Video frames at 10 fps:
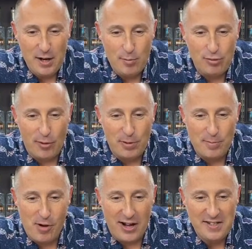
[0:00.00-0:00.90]
Proper
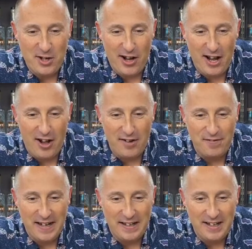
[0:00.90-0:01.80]
Mai Tai, I
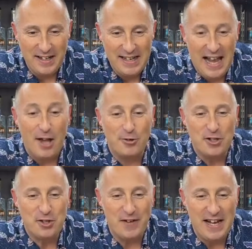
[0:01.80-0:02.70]
think. Hello,
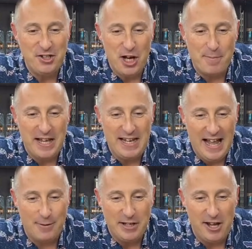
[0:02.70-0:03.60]
Christopher in Germany.
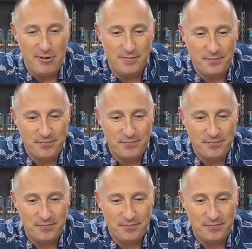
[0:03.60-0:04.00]
How are you?